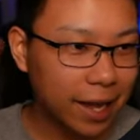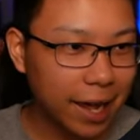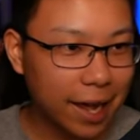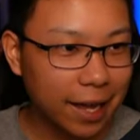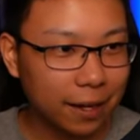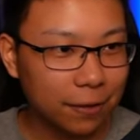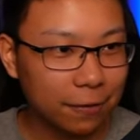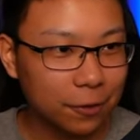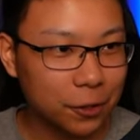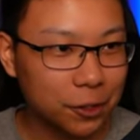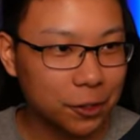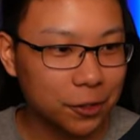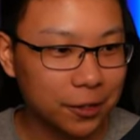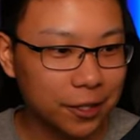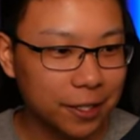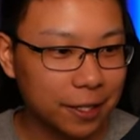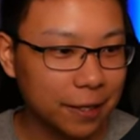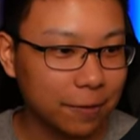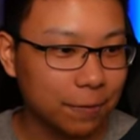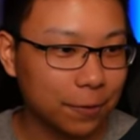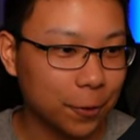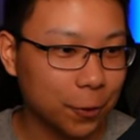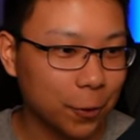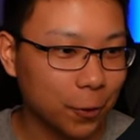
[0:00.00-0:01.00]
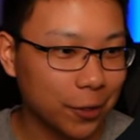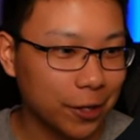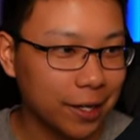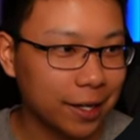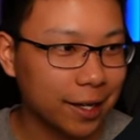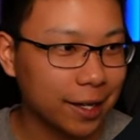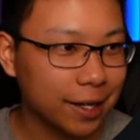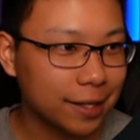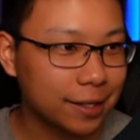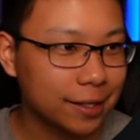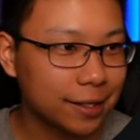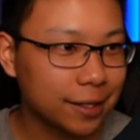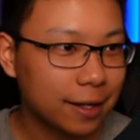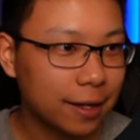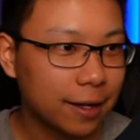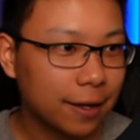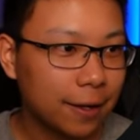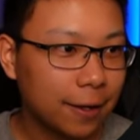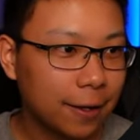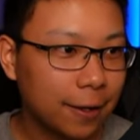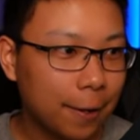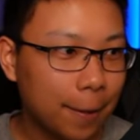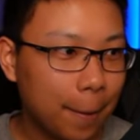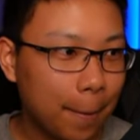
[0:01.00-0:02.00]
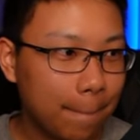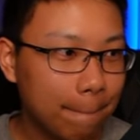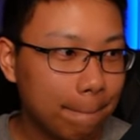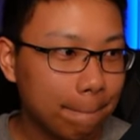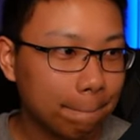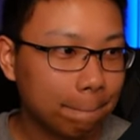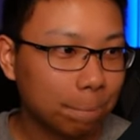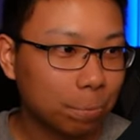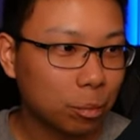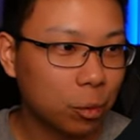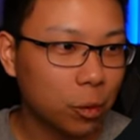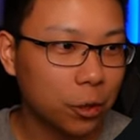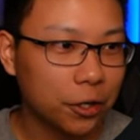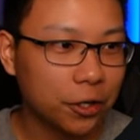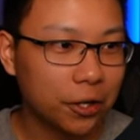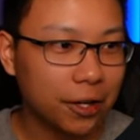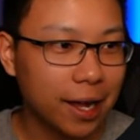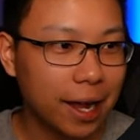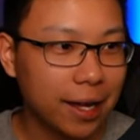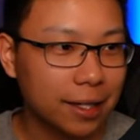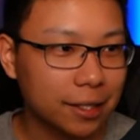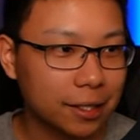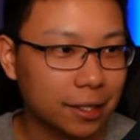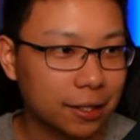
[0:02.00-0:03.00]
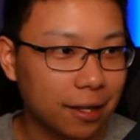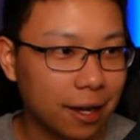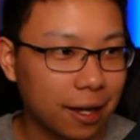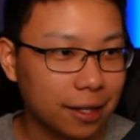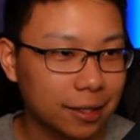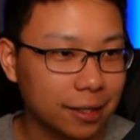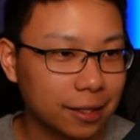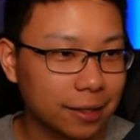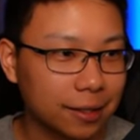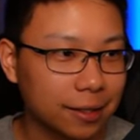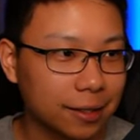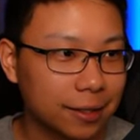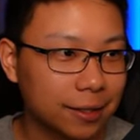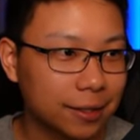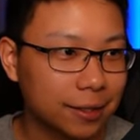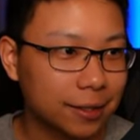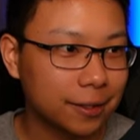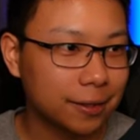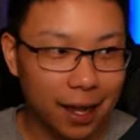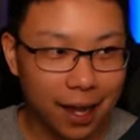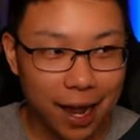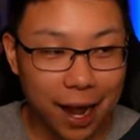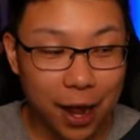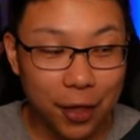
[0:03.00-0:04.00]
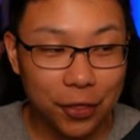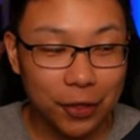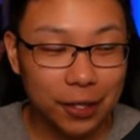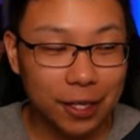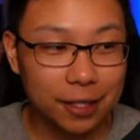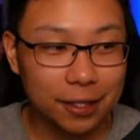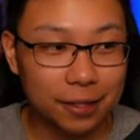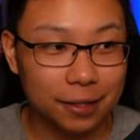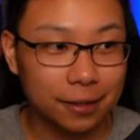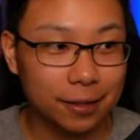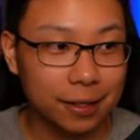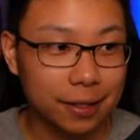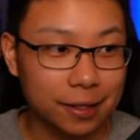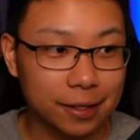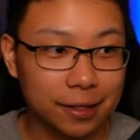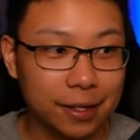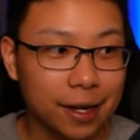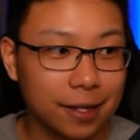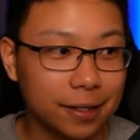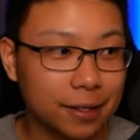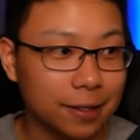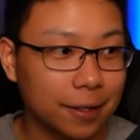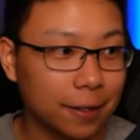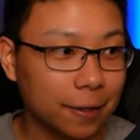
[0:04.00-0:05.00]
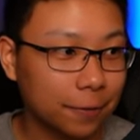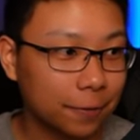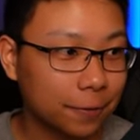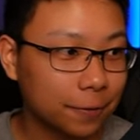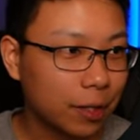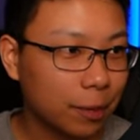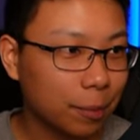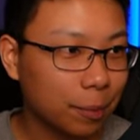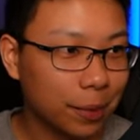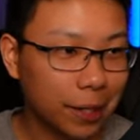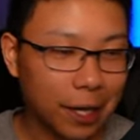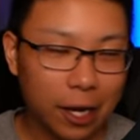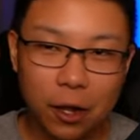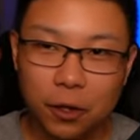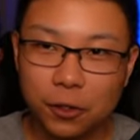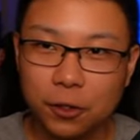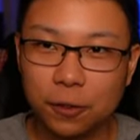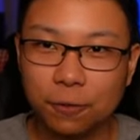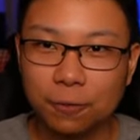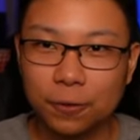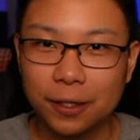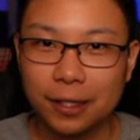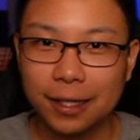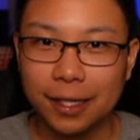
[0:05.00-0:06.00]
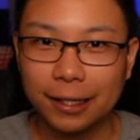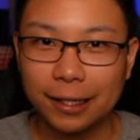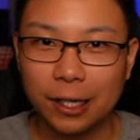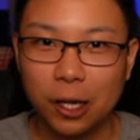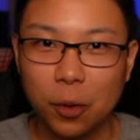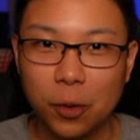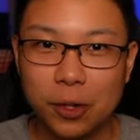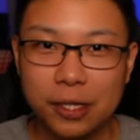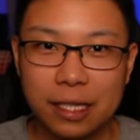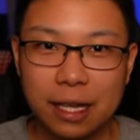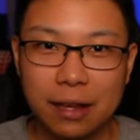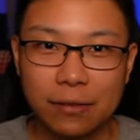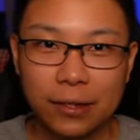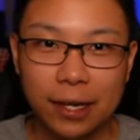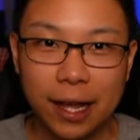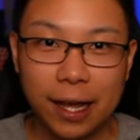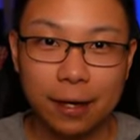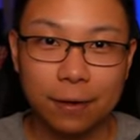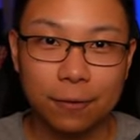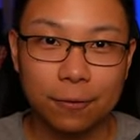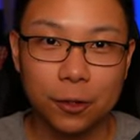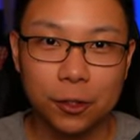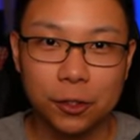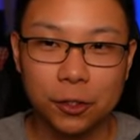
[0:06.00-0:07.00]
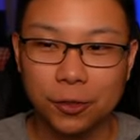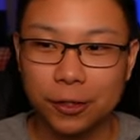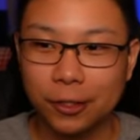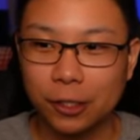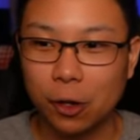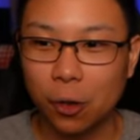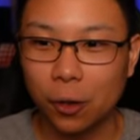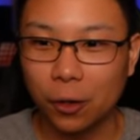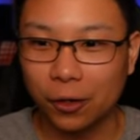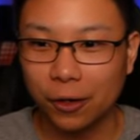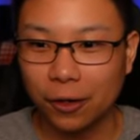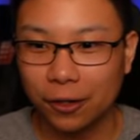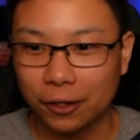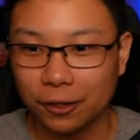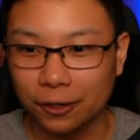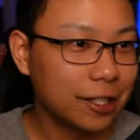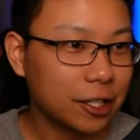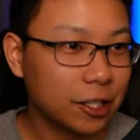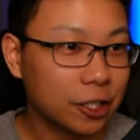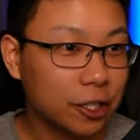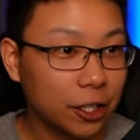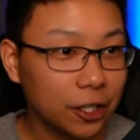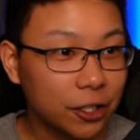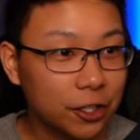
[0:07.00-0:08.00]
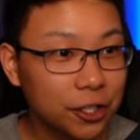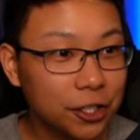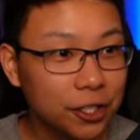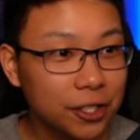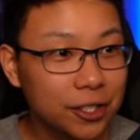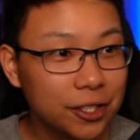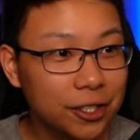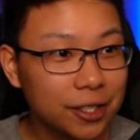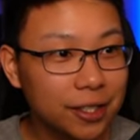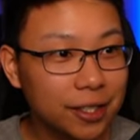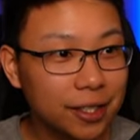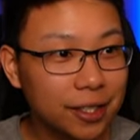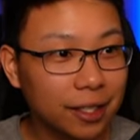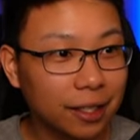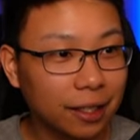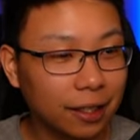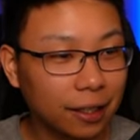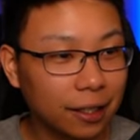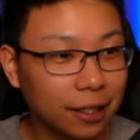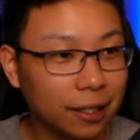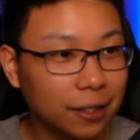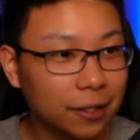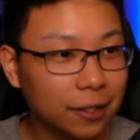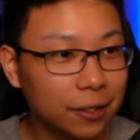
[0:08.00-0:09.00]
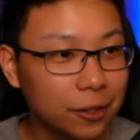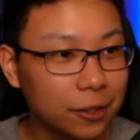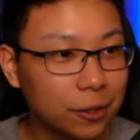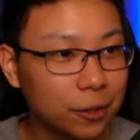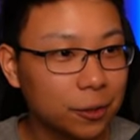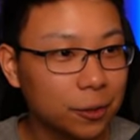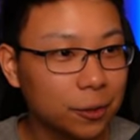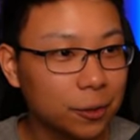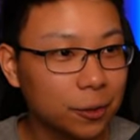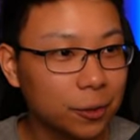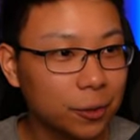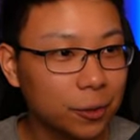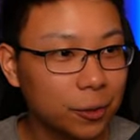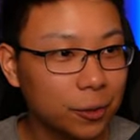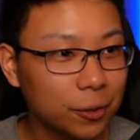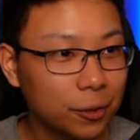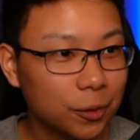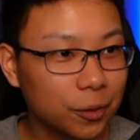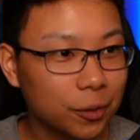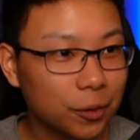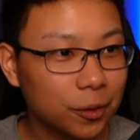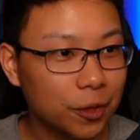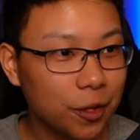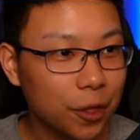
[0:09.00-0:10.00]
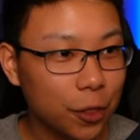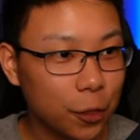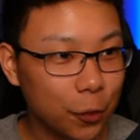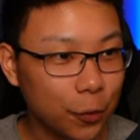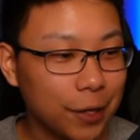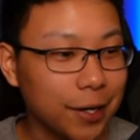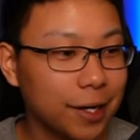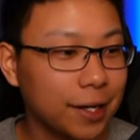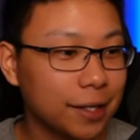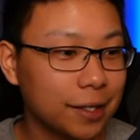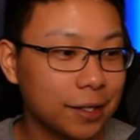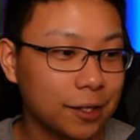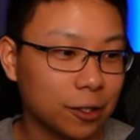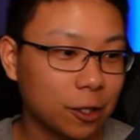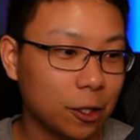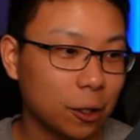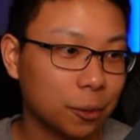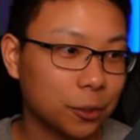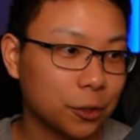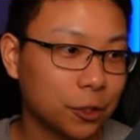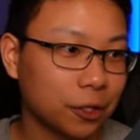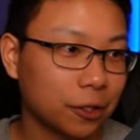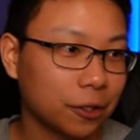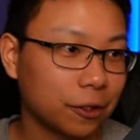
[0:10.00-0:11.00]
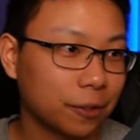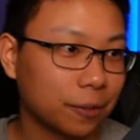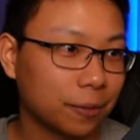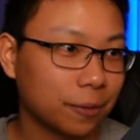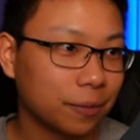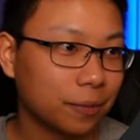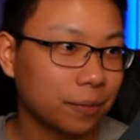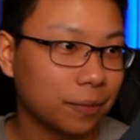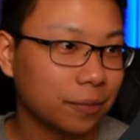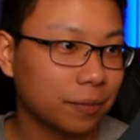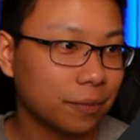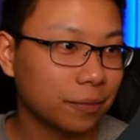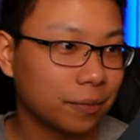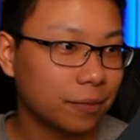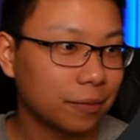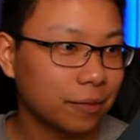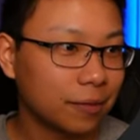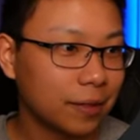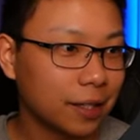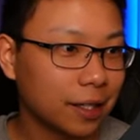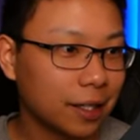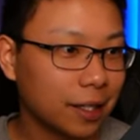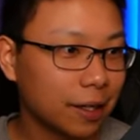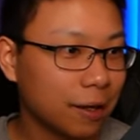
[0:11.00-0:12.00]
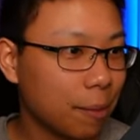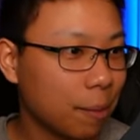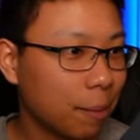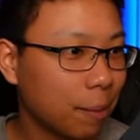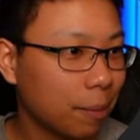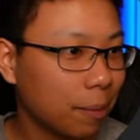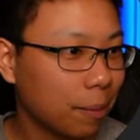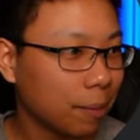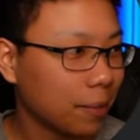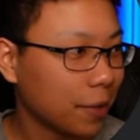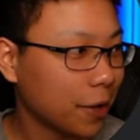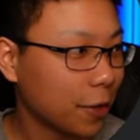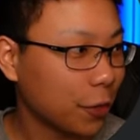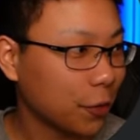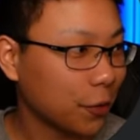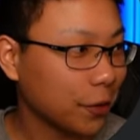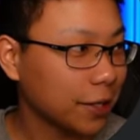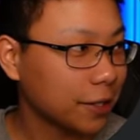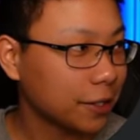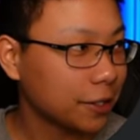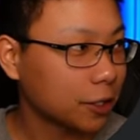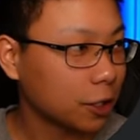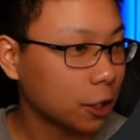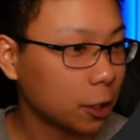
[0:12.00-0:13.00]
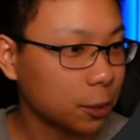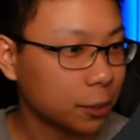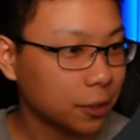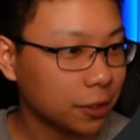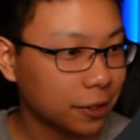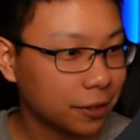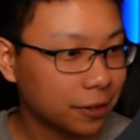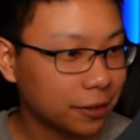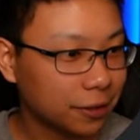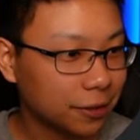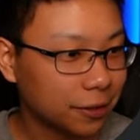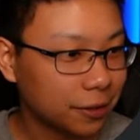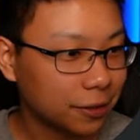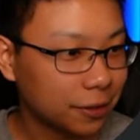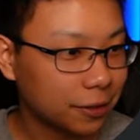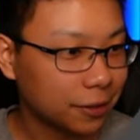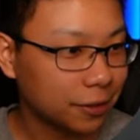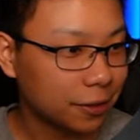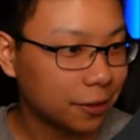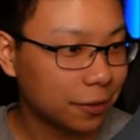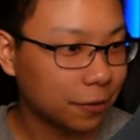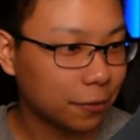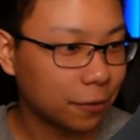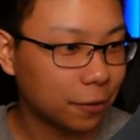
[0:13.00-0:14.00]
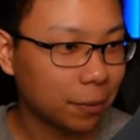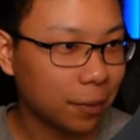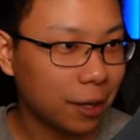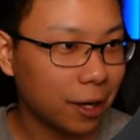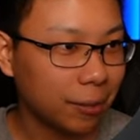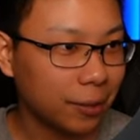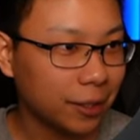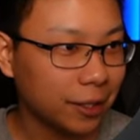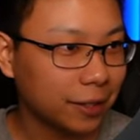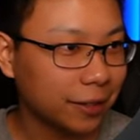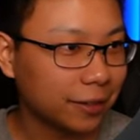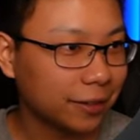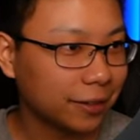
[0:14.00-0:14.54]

Anniversary gift for three days. What are your guys' thoughts on this? I think it's a, it's a nice gift. But I also feel like they always have an anniversary going on. Duchess Lilitu three D sculpture. A three D sculpture for mommy?